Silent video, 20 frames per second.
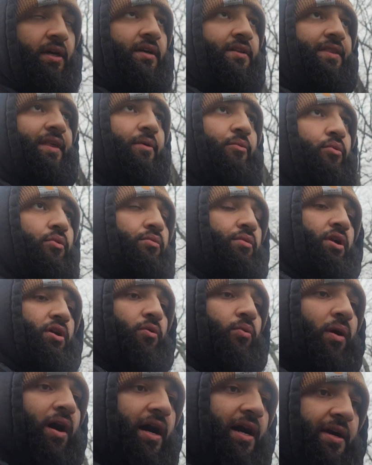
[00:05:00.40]
that were
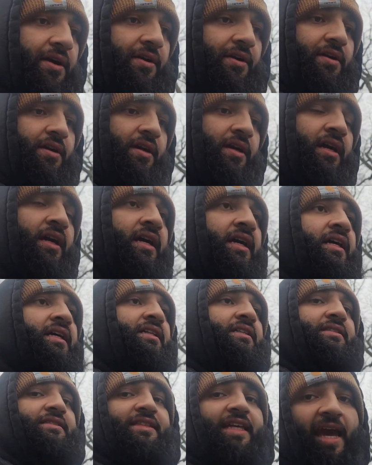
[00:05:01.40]
required
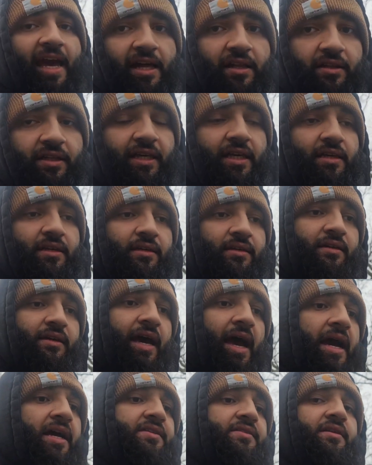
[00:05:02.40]
daily,
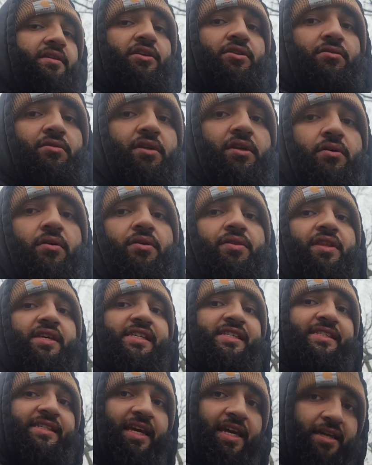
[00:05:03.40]
executing on the
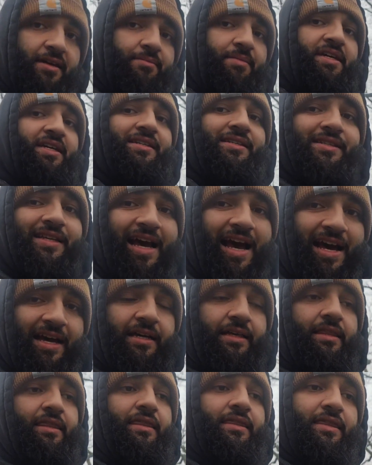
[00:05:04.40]
same exact
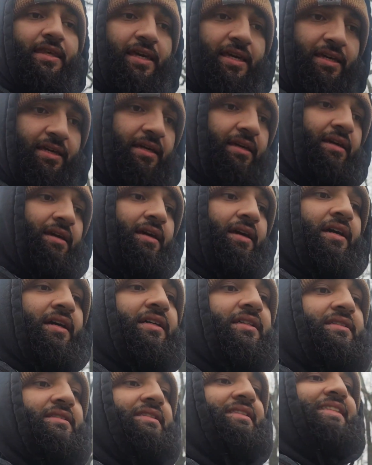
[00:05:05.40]
thing
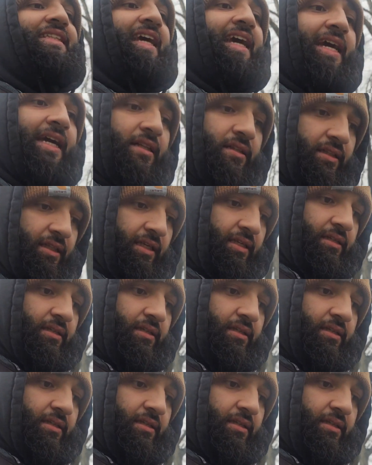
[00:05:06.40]
daily.